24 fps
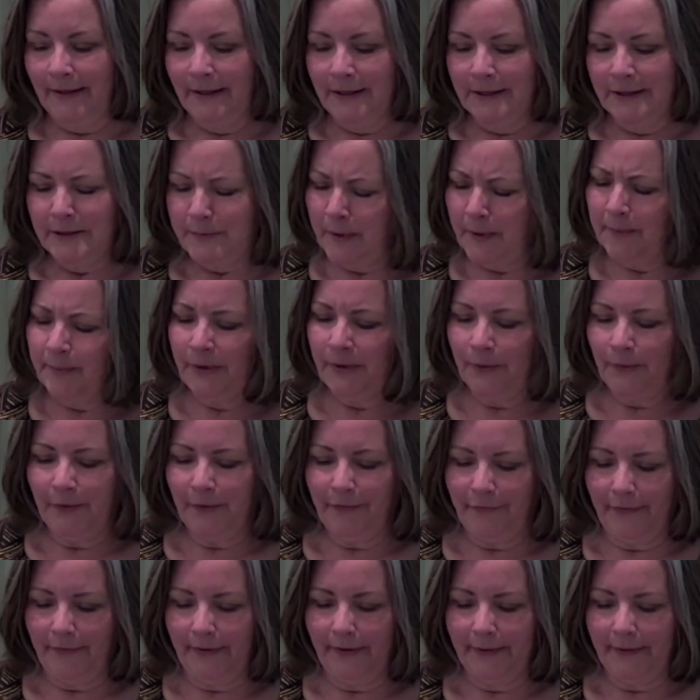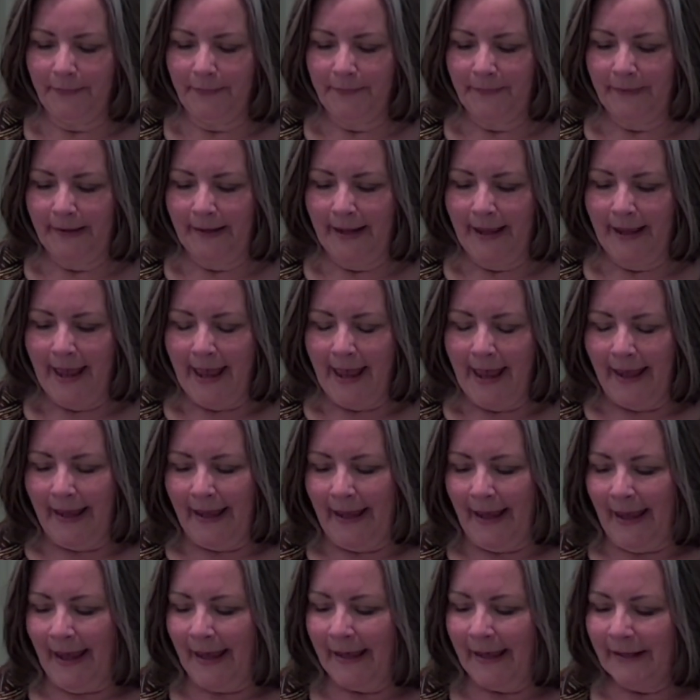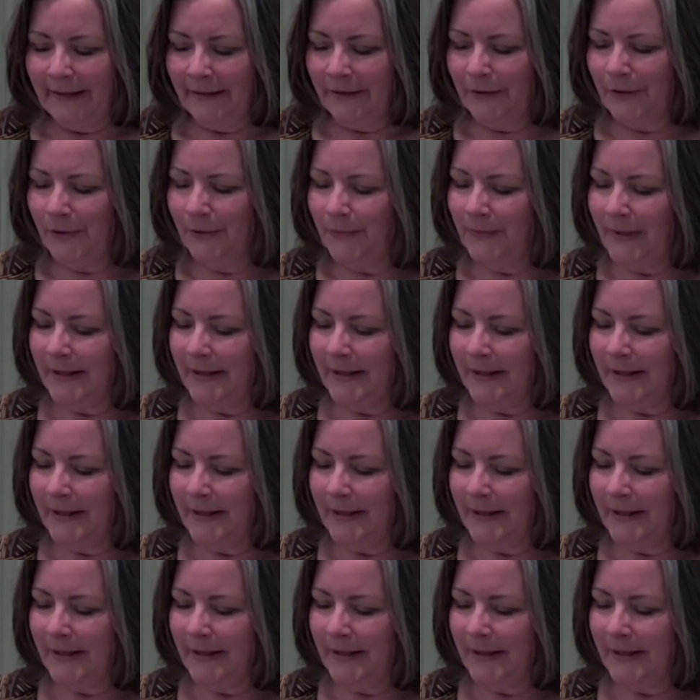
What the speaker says: It's been beautiful. And you know,